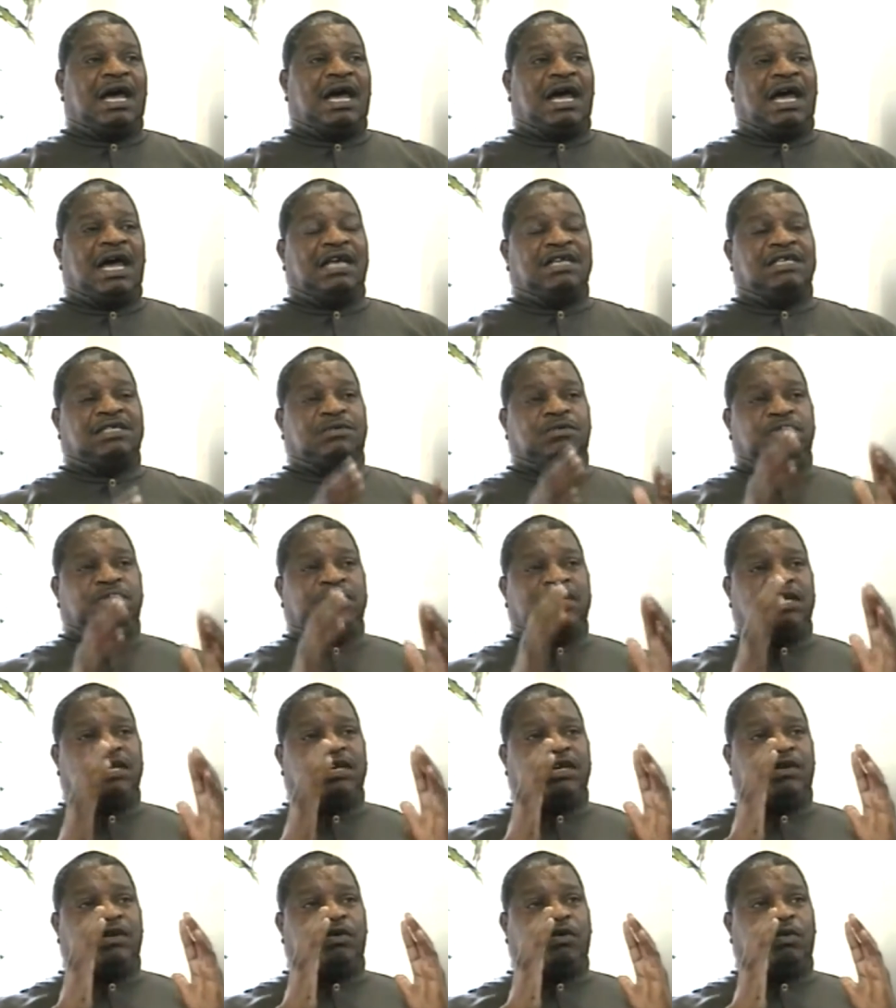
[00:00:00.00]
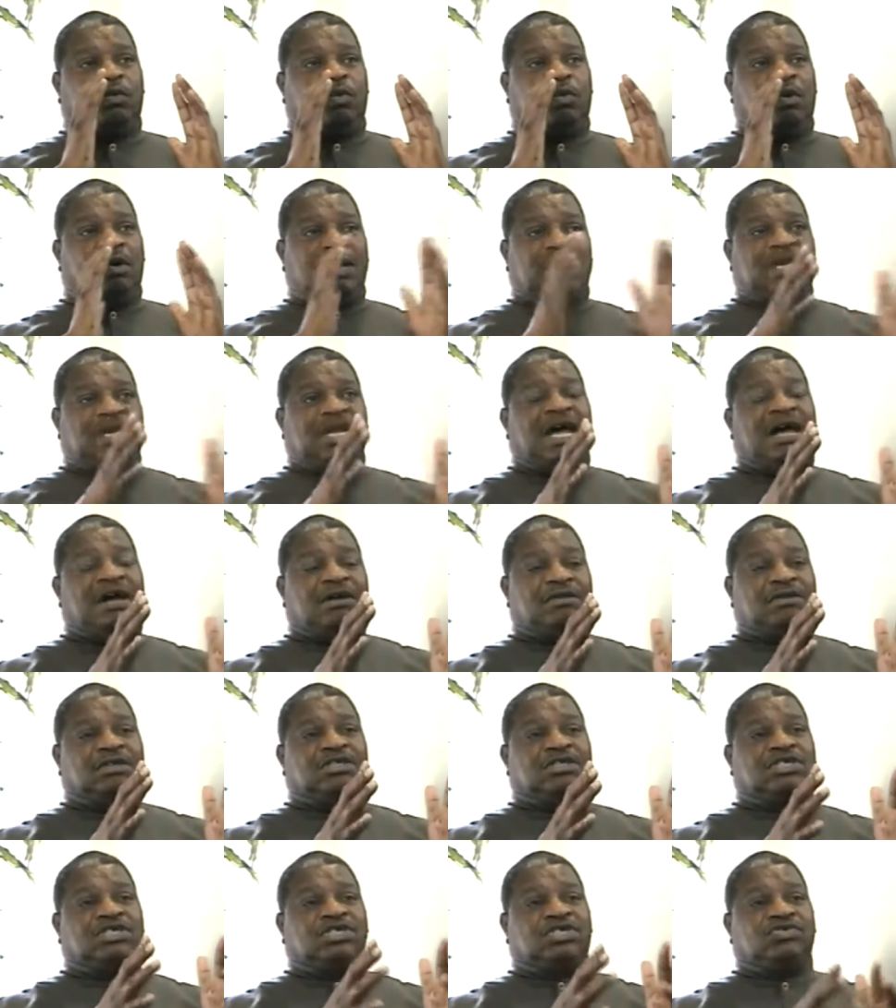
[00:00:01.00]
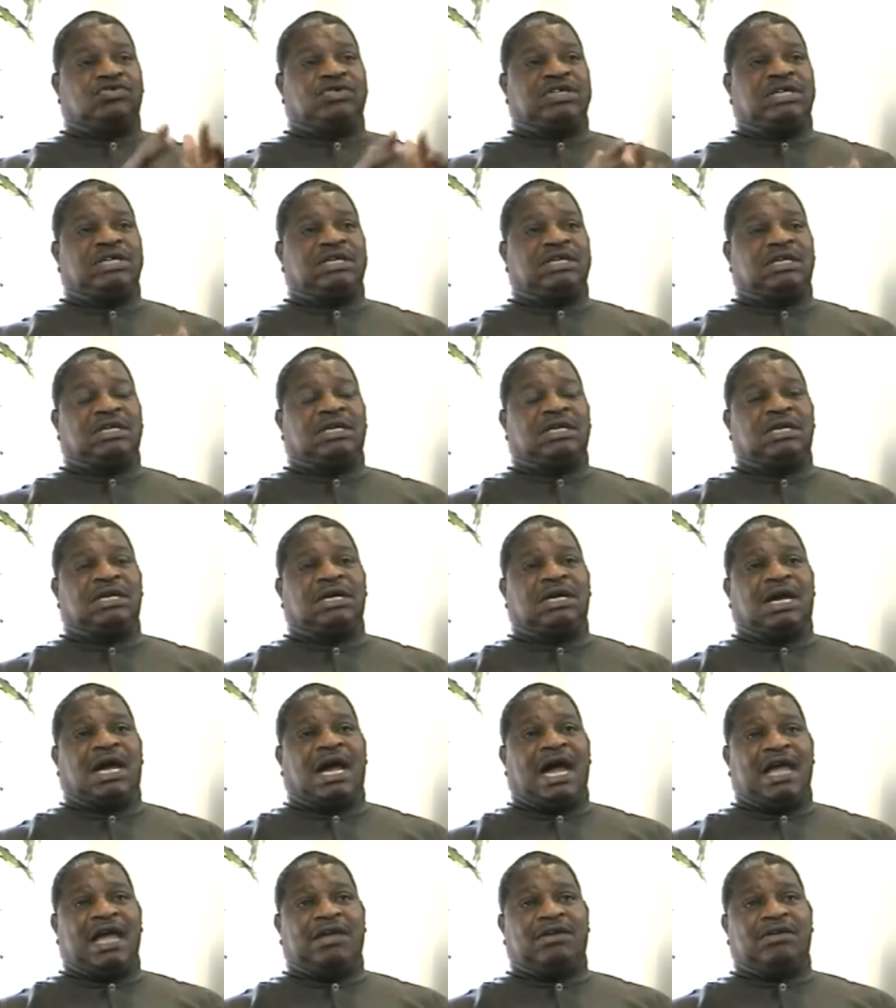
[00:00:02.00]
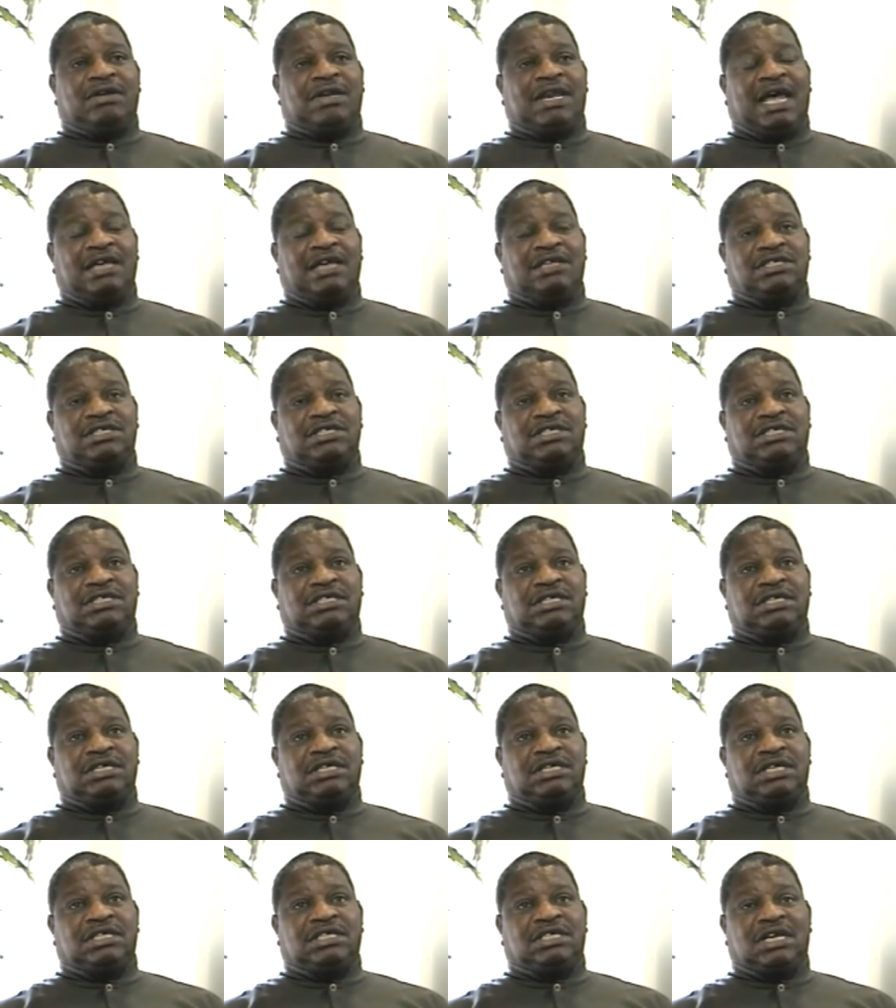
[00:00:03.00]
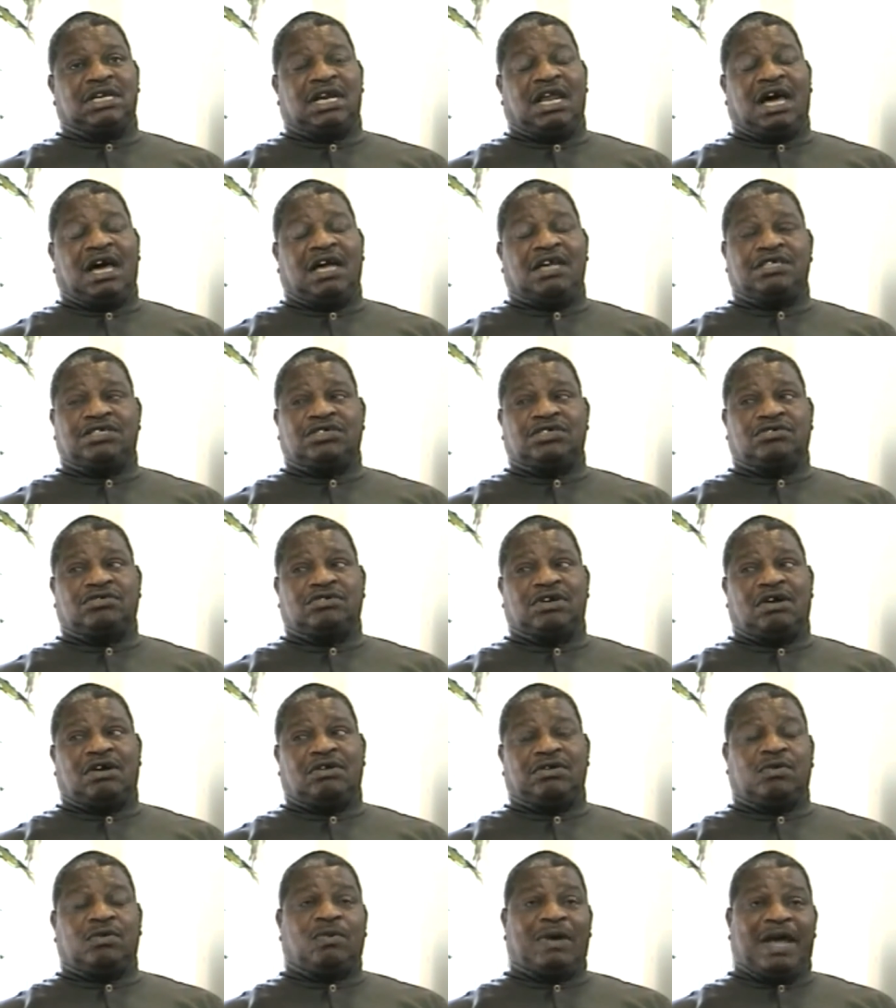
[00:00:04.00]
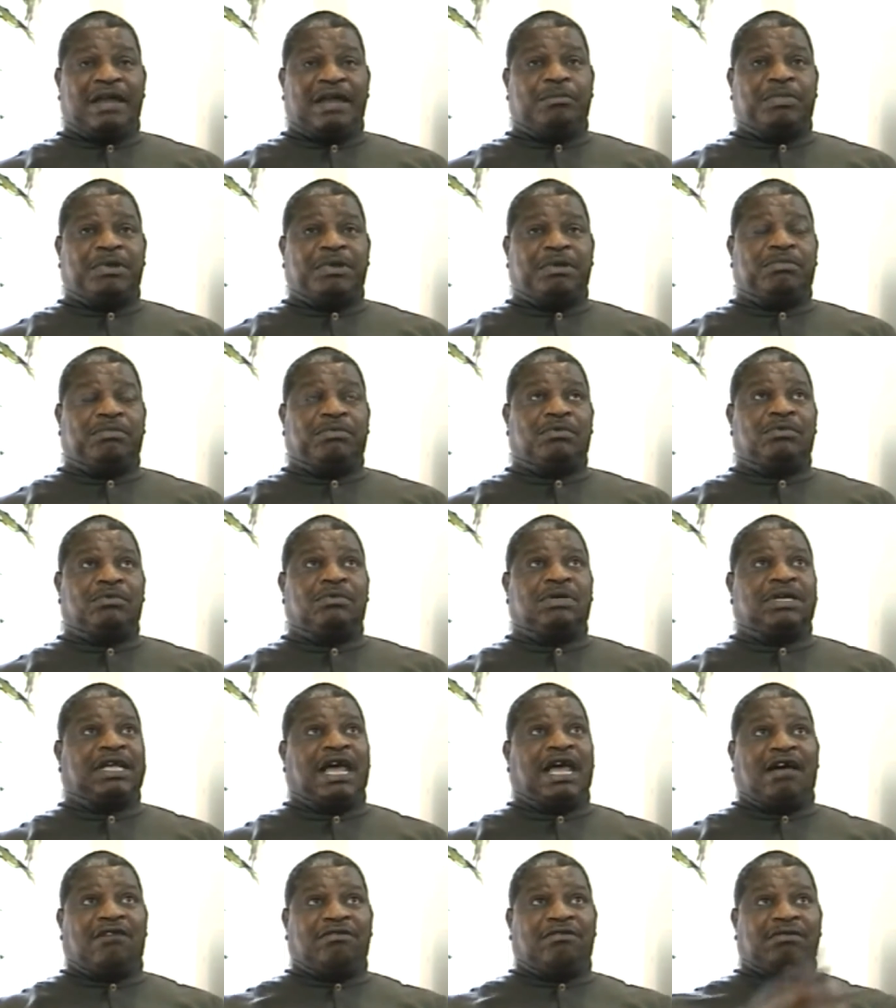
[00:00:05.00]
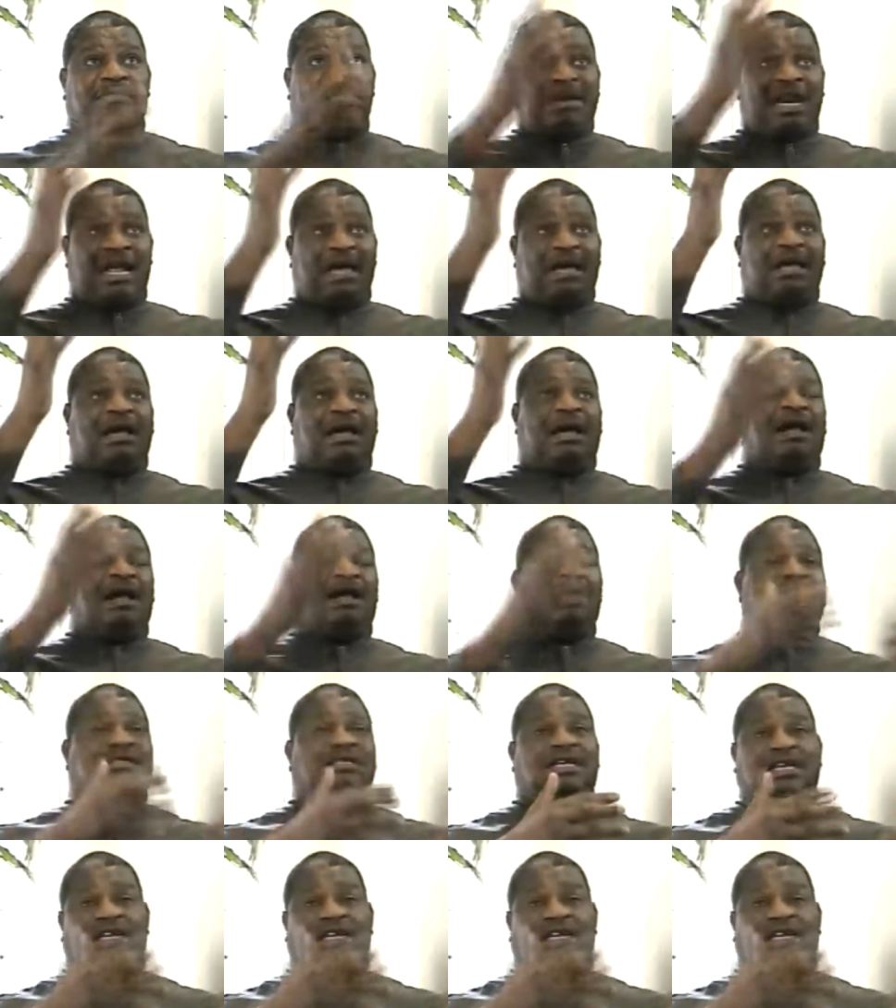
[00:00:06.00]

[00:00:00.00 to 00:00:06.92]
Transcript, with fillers: as we walked down the street, I could actually see this large crowd of white people carrying placards. I